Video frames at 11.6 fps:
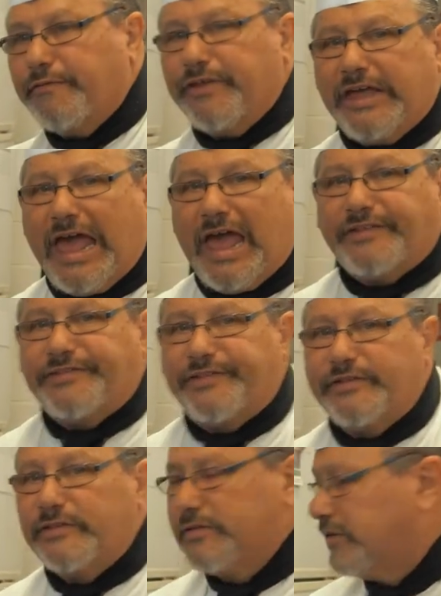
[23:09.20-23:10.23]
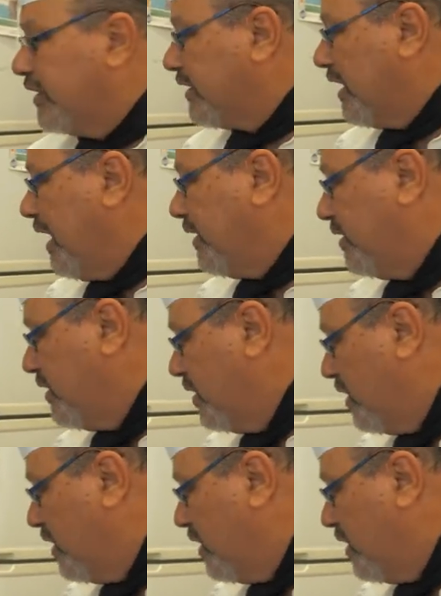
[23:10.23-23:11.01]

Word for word: of your gas. Okay?